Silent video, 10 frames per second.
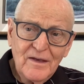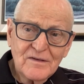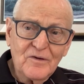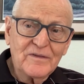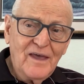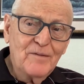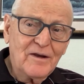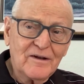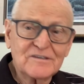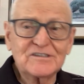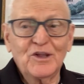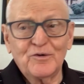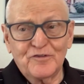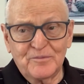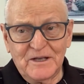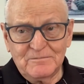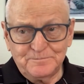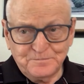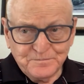So it came a little slow for me.